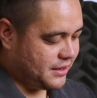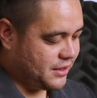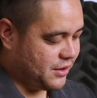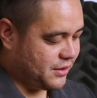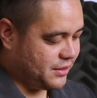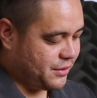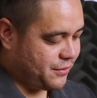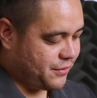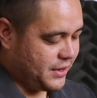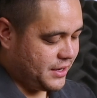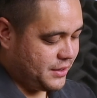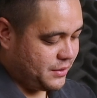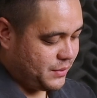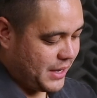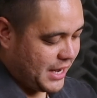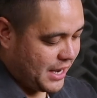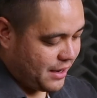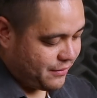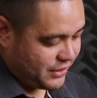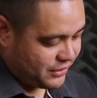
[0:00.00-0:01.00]
here on the front, we
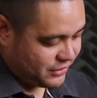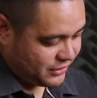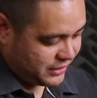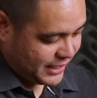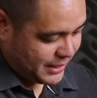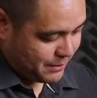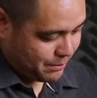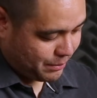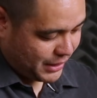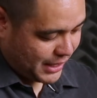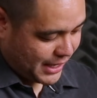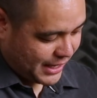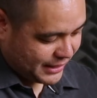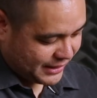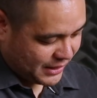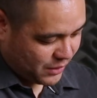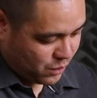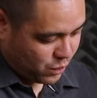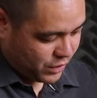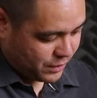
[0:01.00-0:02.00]
have a slight black
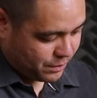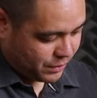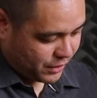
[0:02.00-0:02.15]
and wood